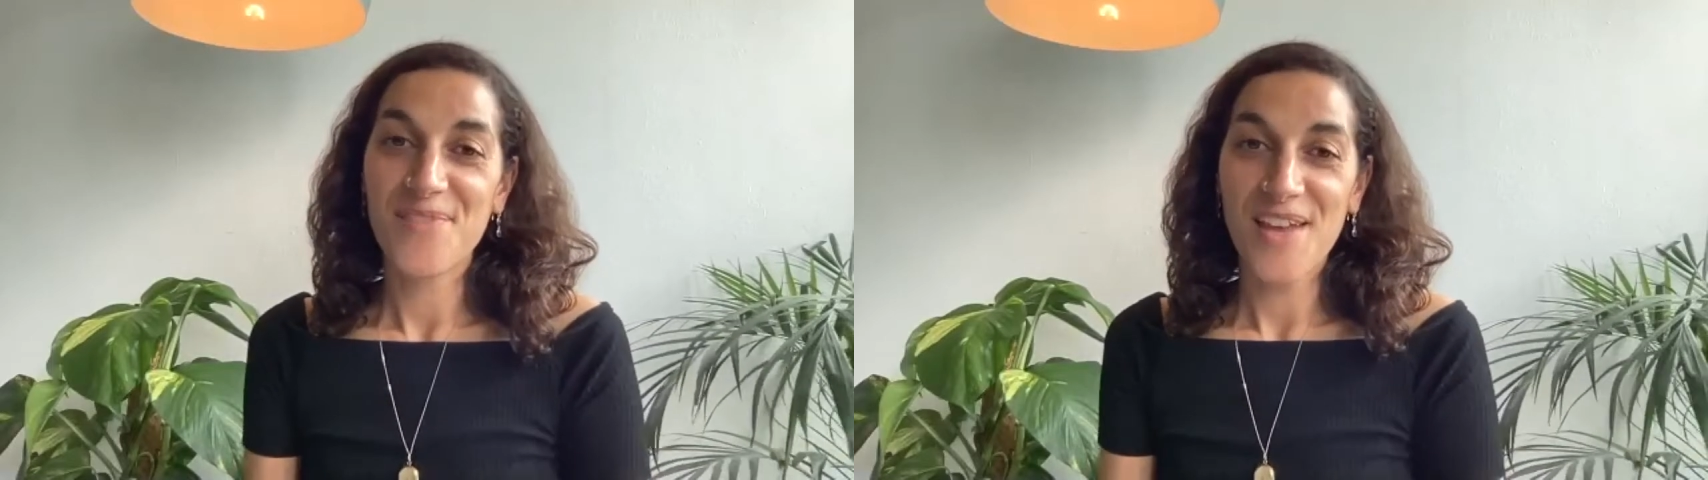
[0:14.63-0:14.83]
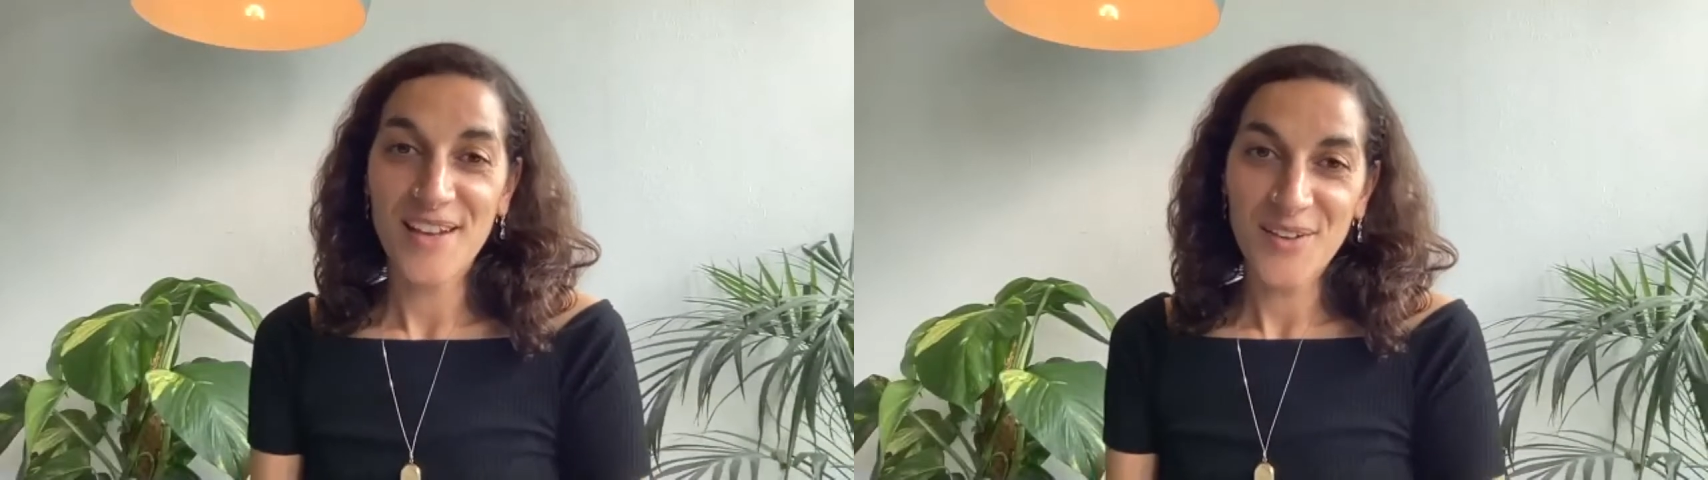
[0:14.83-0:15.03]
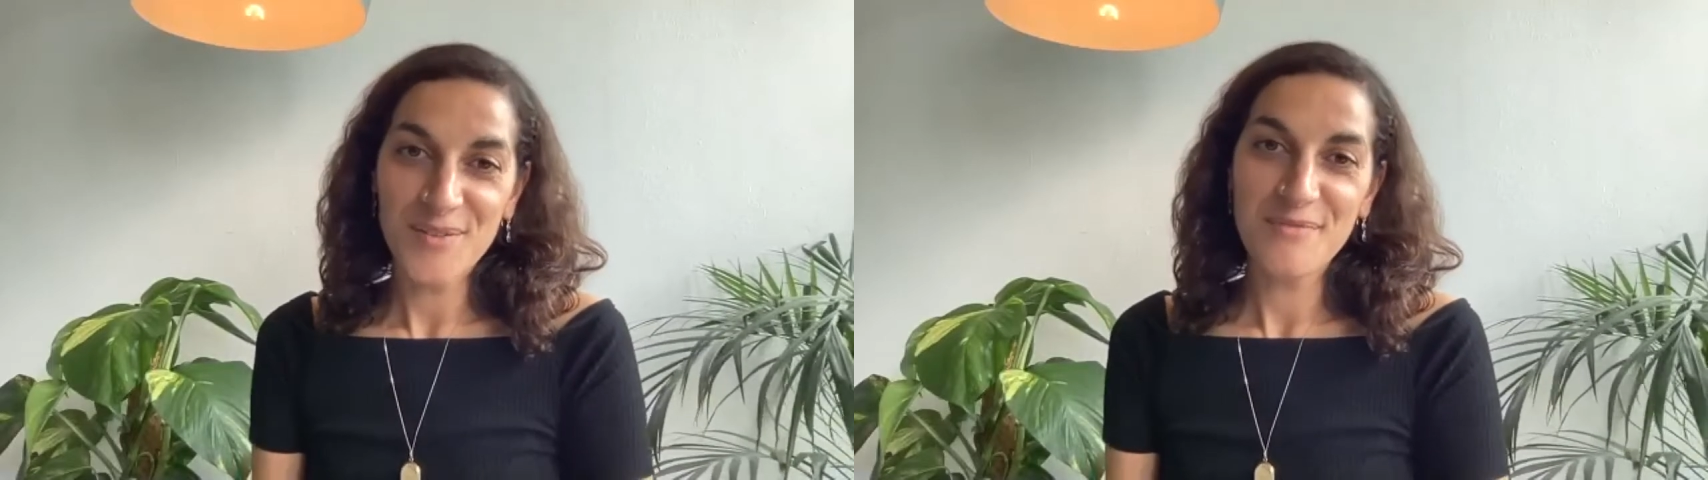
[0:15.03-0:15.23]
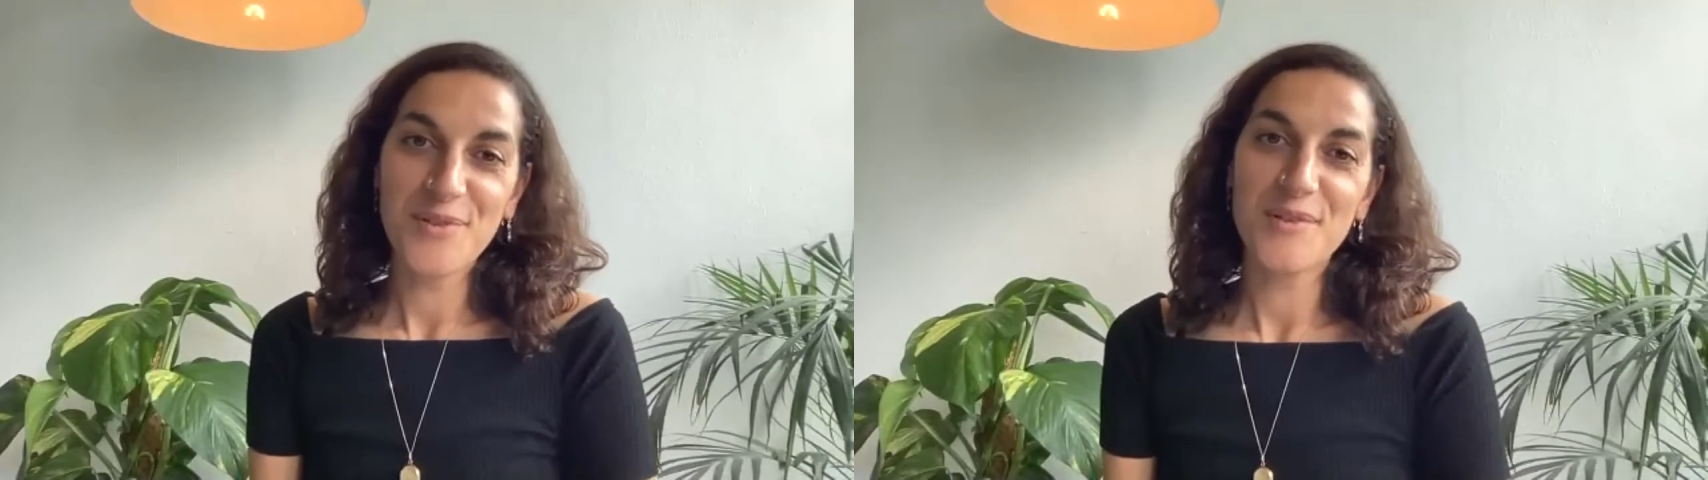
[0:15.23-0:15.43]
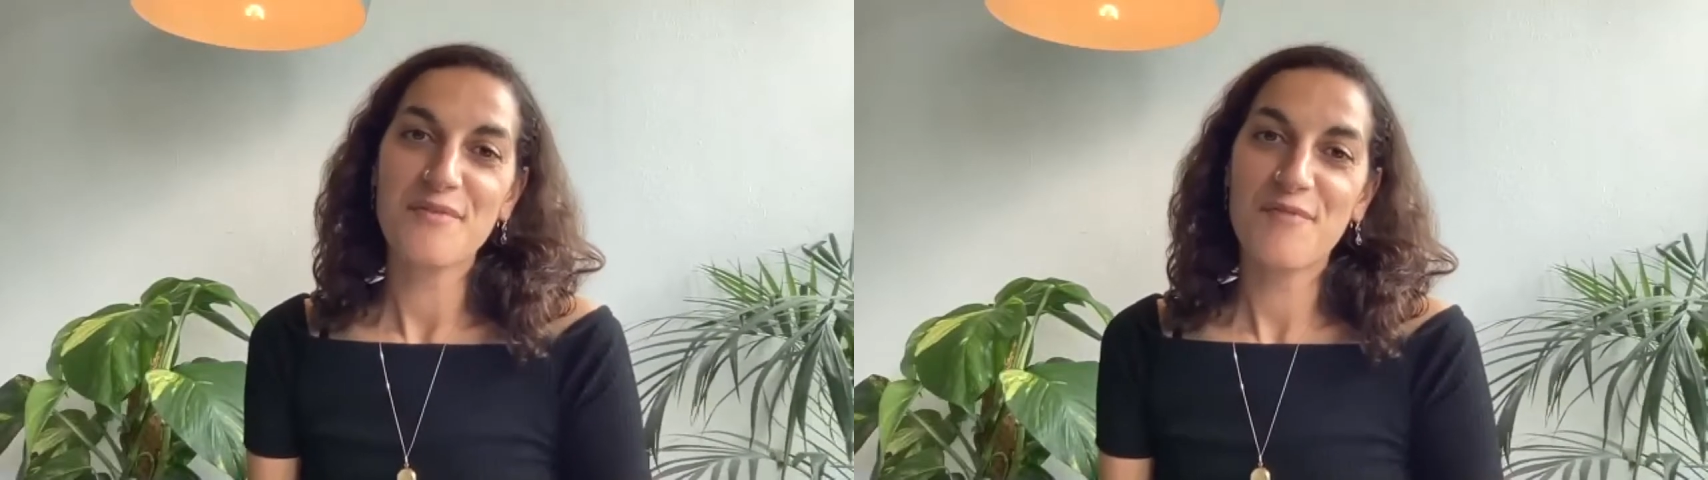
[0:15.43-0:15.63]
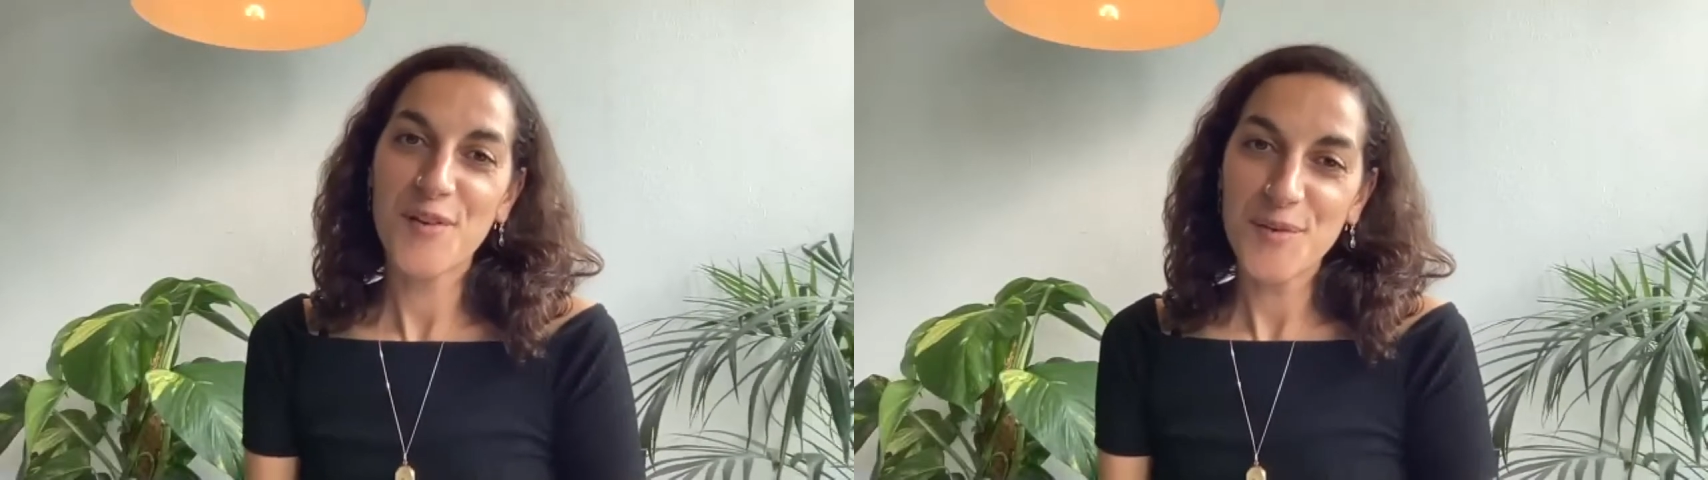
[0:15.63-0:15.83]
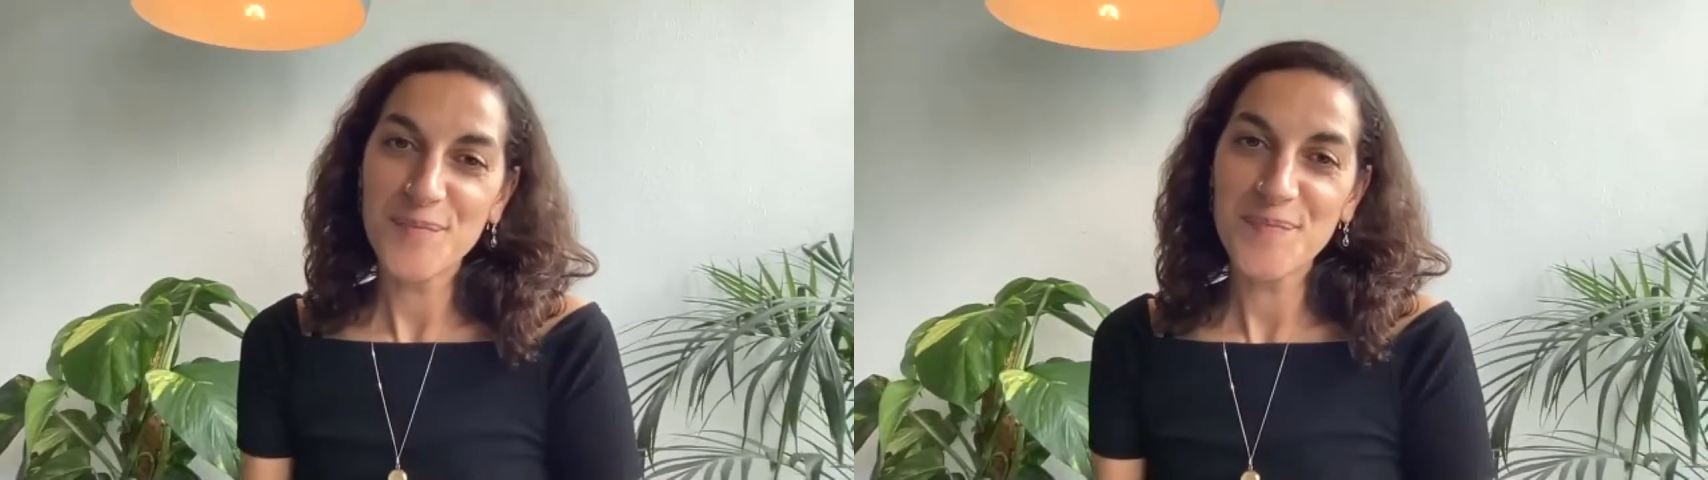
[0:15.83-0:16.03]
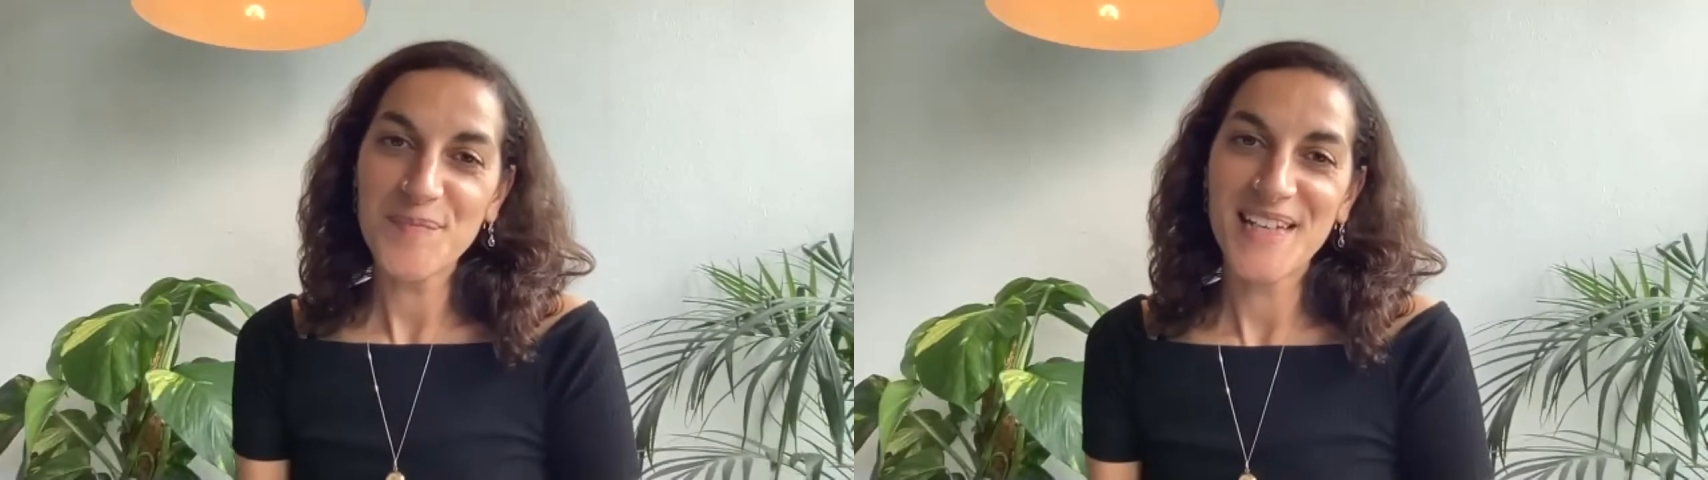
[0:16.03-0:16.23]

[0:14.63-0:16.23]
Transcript: Thank you for your film.